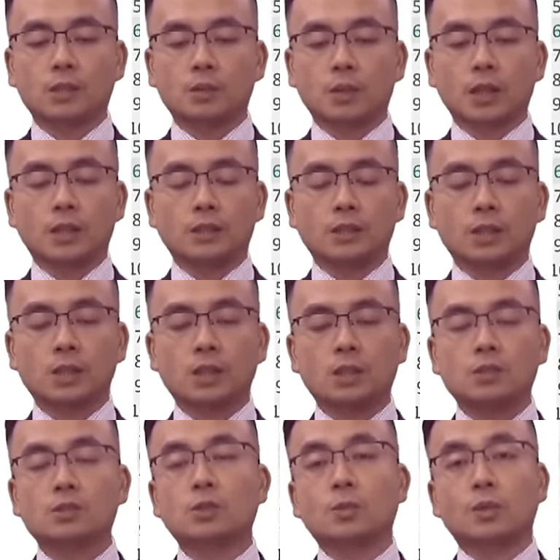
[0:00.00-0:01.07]
okay,
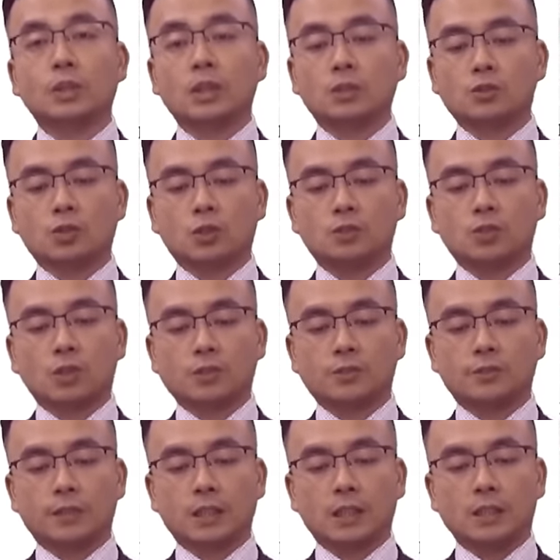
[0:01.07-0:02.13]
so we need to
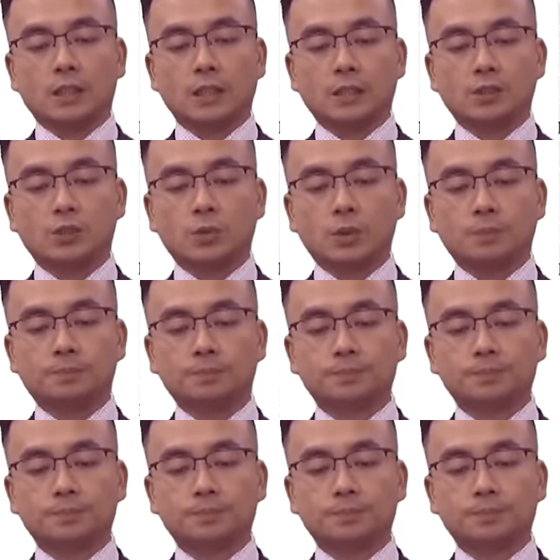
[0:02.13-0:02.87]
adjust for that later on.